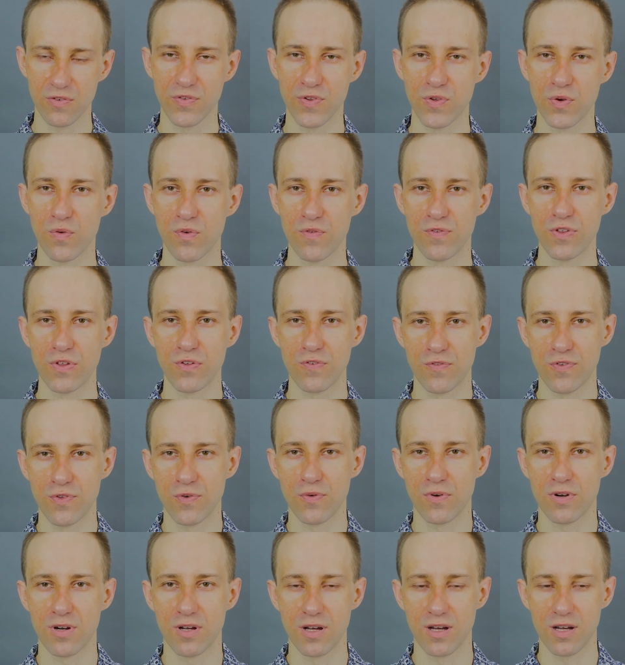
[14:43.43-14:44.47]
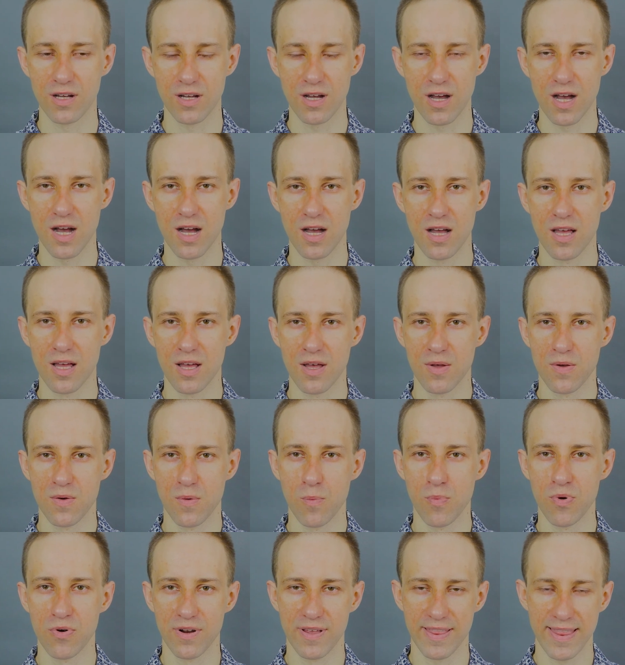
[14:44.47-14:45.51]
if you want to
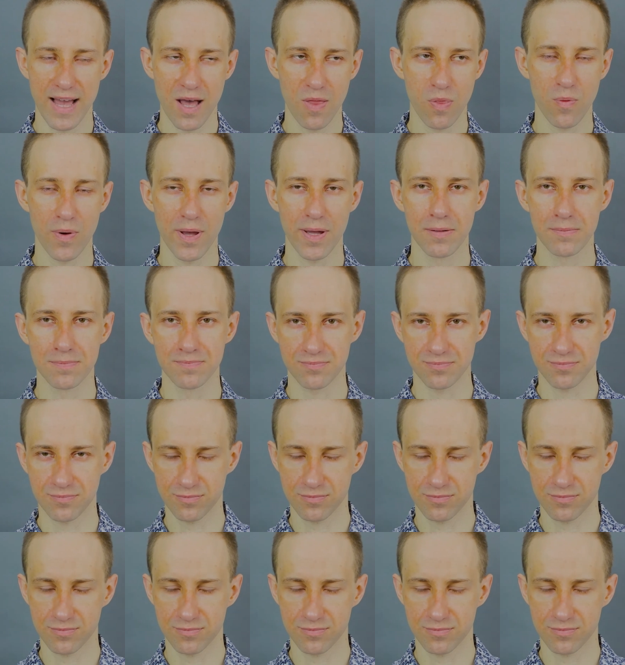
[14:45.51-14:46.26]
put it that way.